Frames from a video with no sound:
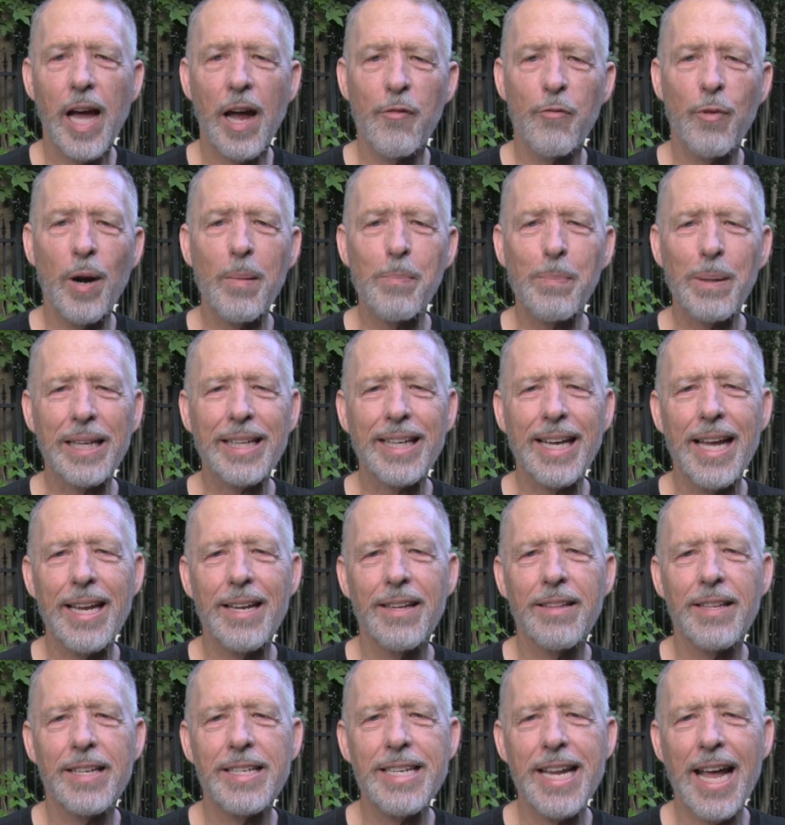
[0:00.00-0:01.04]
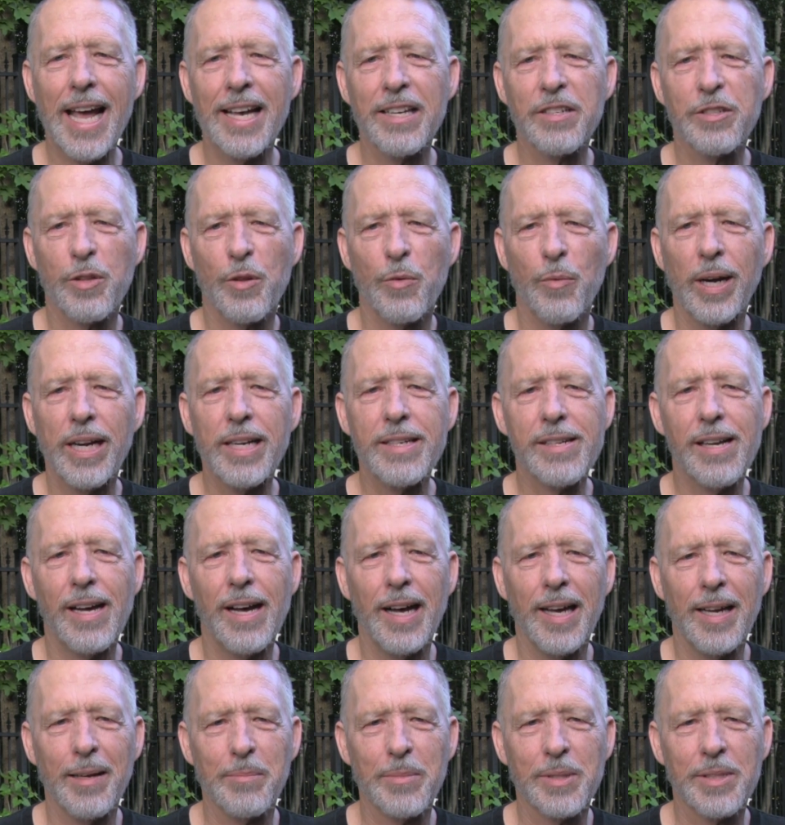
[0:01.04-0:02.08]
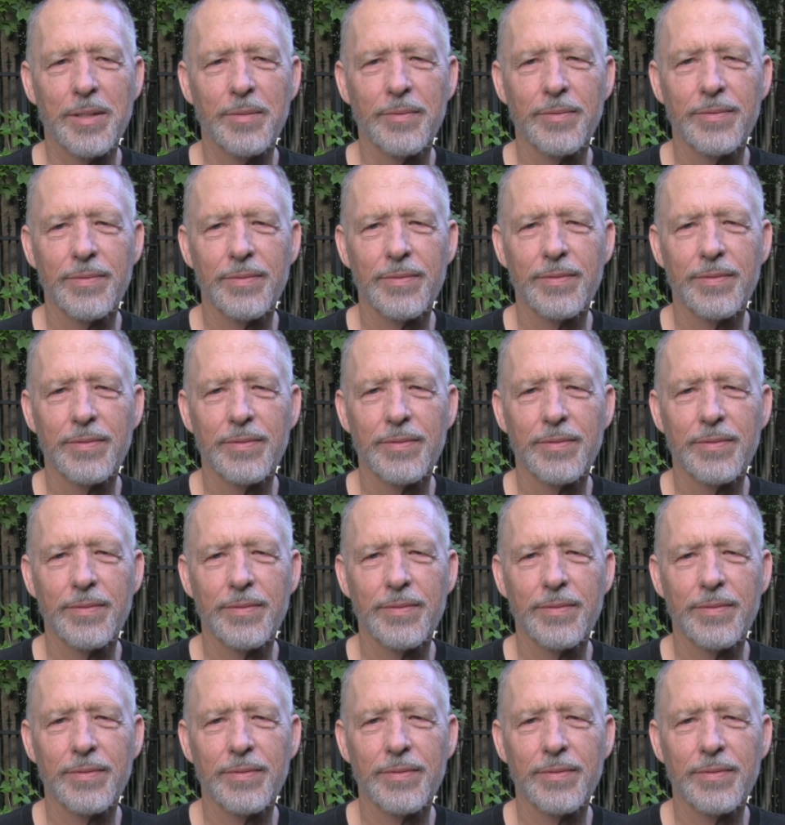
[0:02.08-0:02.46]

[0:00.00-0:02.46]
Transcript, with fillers: I replicated the test three times.